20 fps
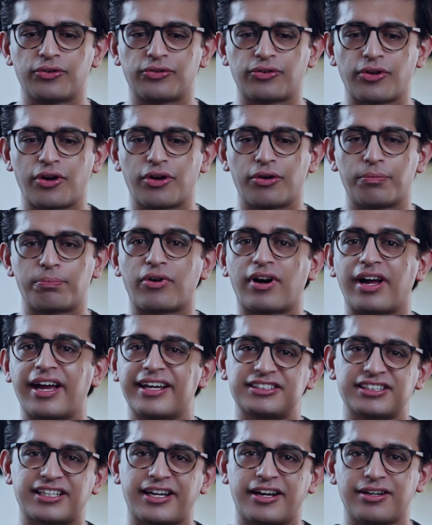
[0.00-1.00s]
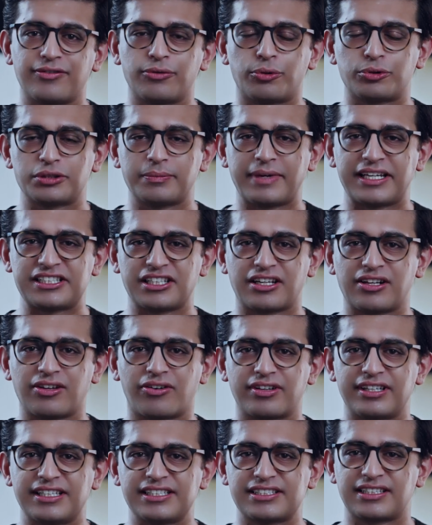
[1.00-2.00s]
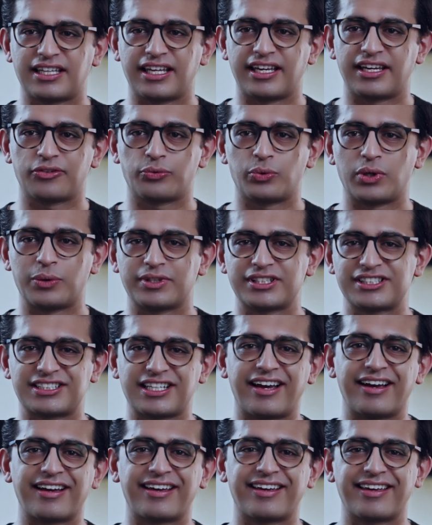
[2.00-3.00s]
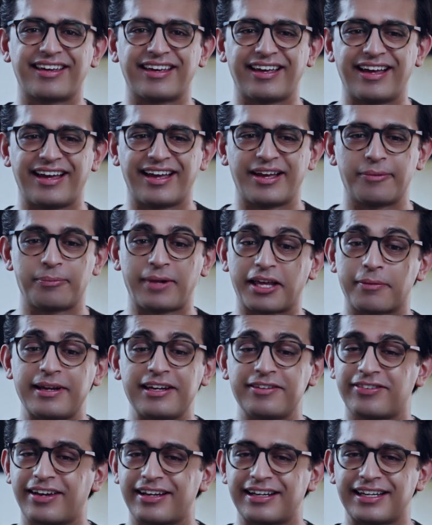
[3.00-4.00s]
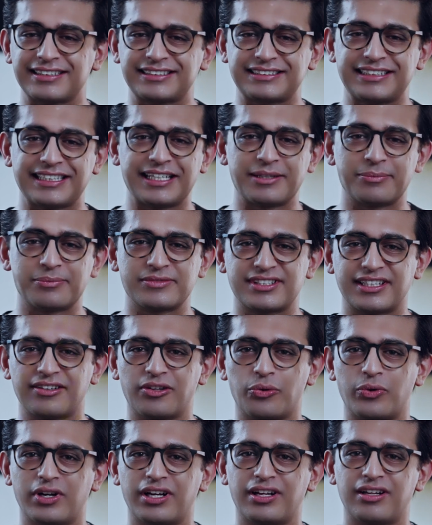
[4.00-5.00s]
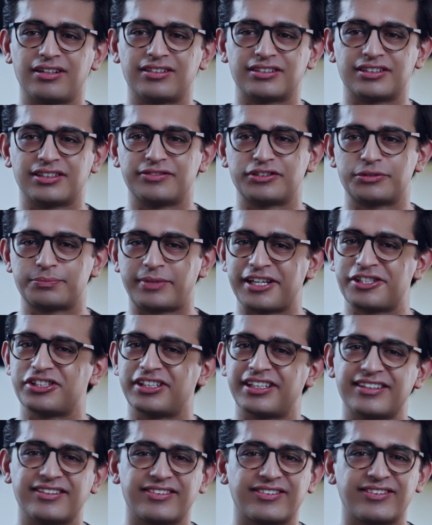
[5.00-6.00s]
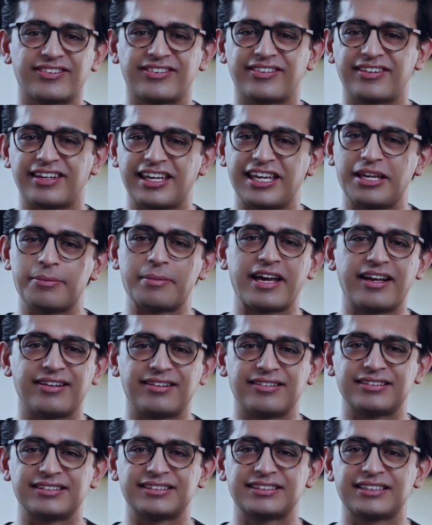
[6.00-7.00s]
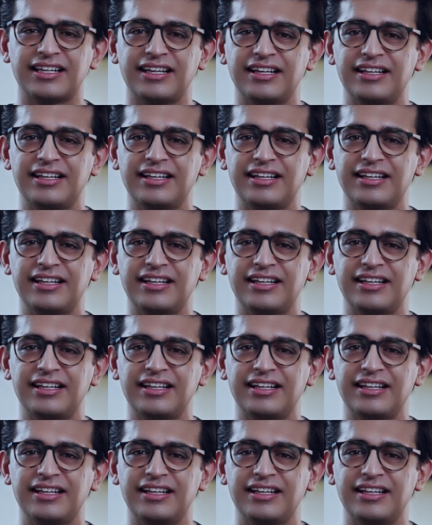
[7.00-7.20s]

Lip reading: So prior to kind of automating a lot of these things, we were stuck, like many finance teams, in the world of spreadsheets, emails,